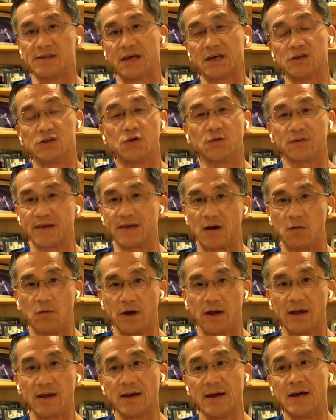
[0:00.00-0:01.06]
and they can do it that
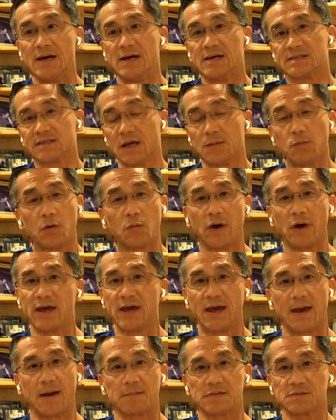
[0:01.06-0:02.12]
way.
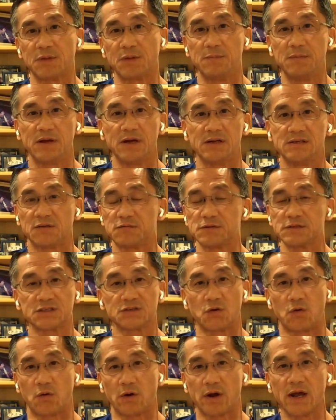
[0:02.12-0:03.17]
Sleepaway camps may be a different
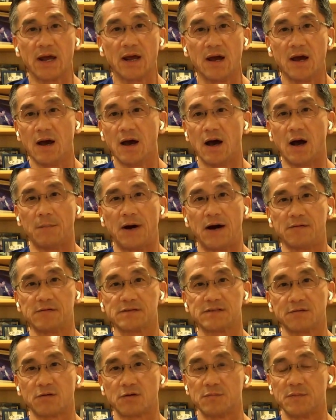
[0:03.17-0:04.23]
story.
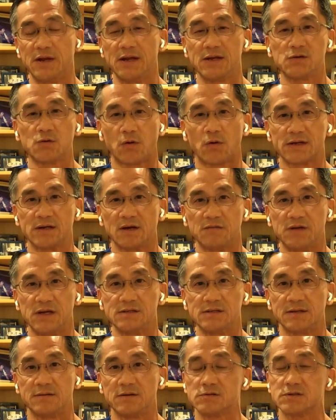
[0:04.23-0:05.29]
Obviously, there are going to be indoor
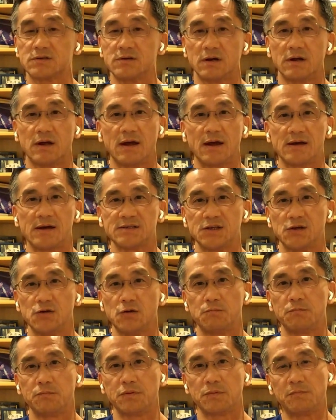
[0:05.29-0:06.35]
activities, and as
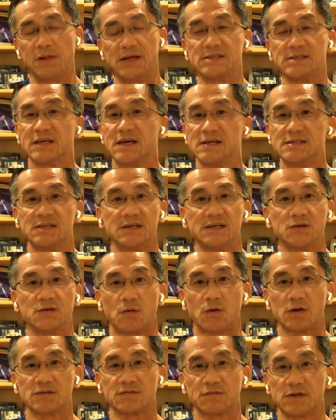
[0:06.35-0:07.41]
you place kids
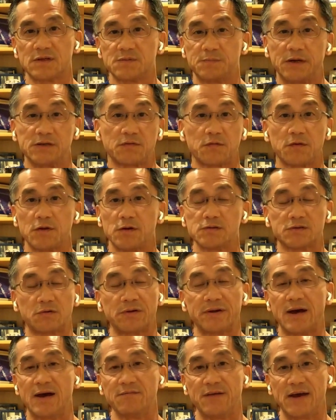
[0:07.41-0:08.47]
indoors, especially for those
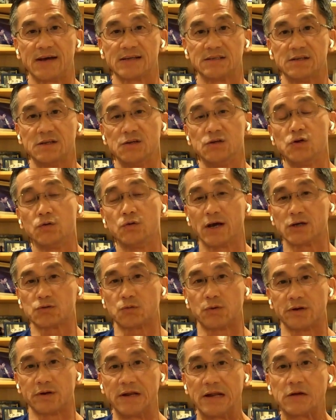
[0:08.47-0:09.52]
who are not vaccinated, you do
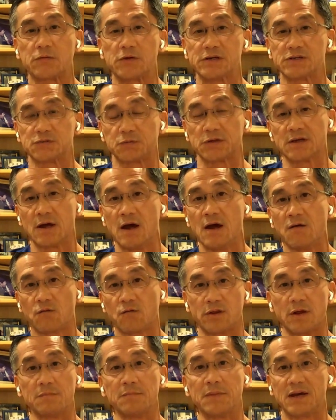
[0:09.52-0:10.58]
actually run an increased risk
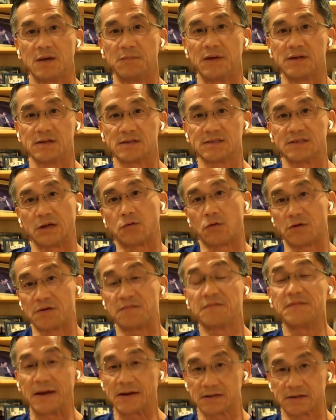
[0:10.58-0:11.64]
for them becoming sick or
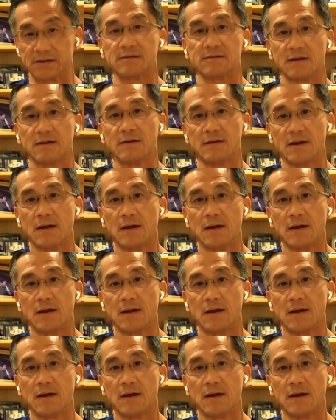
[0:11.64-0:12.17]
infected.